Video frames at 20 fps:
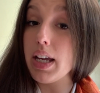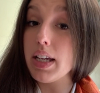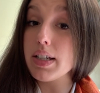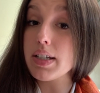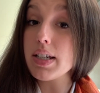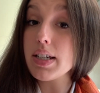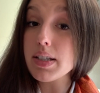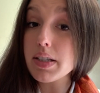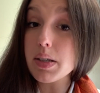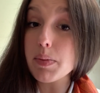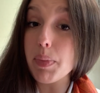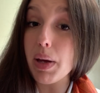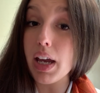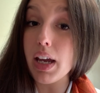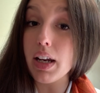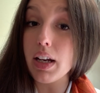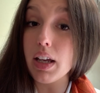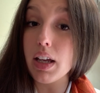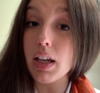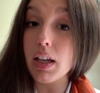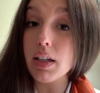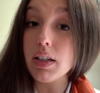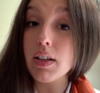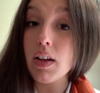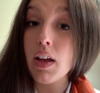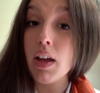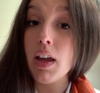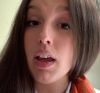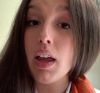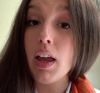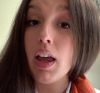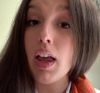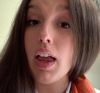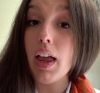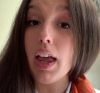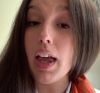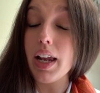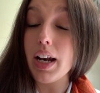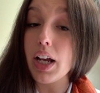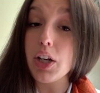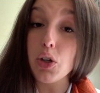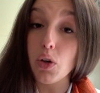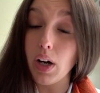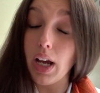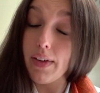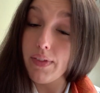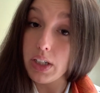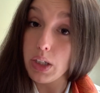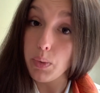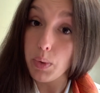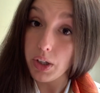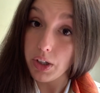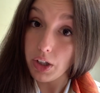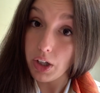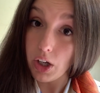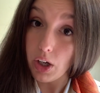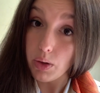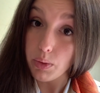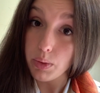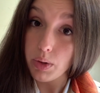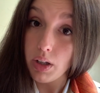anticipated and I don't have anywhere to go?